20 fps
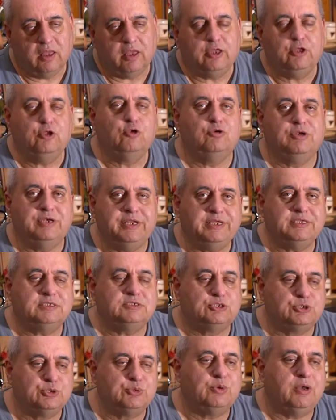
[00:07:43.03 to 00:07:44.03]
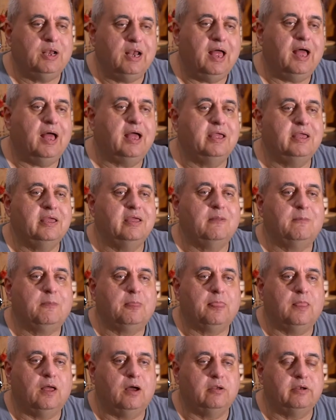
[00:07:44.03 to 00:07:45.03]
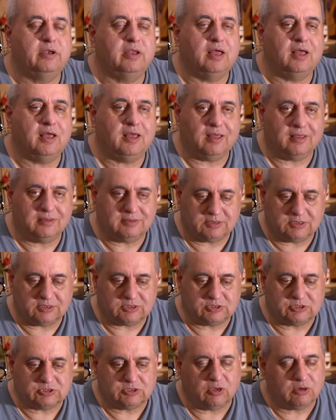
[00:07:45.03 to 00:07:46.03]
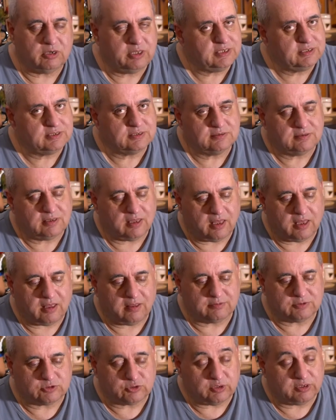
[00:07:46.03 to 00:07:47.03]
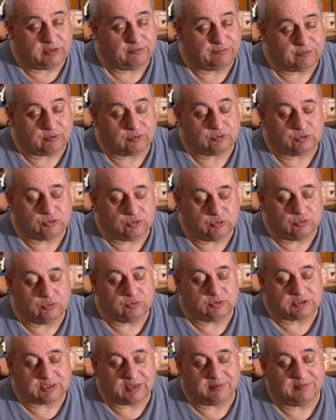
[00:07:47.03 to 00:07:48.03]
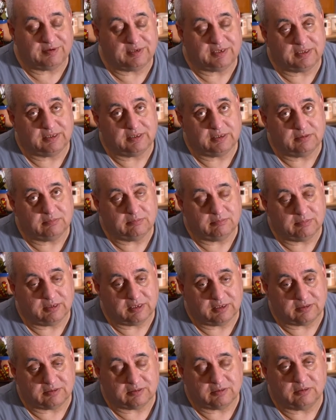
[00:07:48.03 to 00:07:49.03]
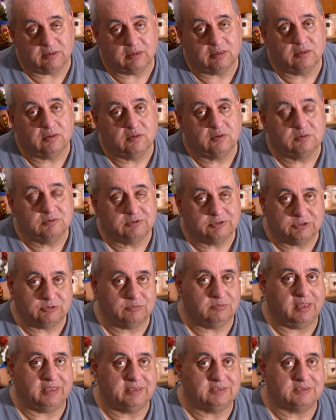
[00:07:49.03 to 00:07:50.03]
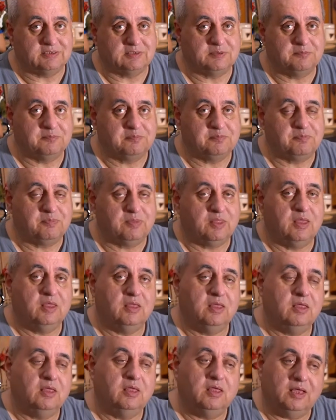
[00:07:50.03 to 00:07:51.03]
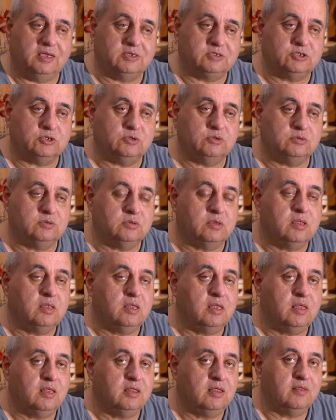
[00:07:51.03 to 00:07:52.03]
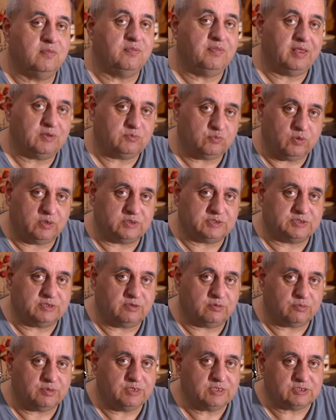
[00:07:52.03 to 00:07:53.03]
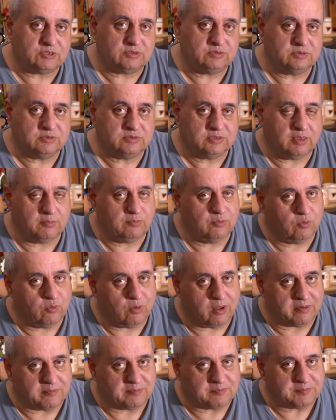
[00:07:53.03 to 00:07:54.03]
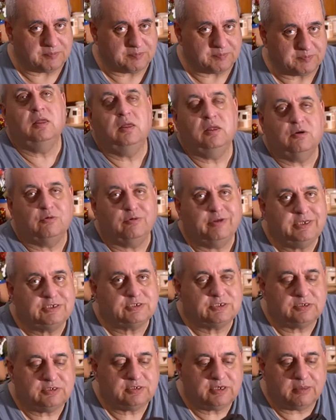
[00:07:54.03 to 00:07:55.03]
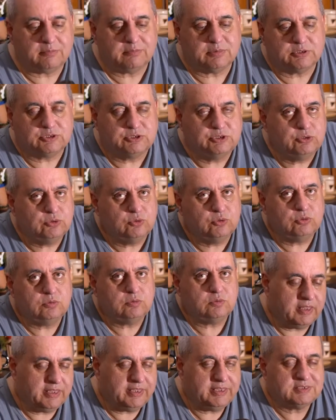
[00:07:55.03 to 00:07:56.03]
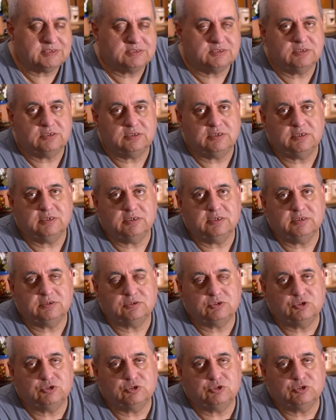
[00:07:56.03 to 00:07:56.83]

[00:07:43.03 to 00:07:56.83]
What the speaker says: you need to rely on a solid 24 to 70 mm zoom lens. And so that was the reason number one. Reason number two is the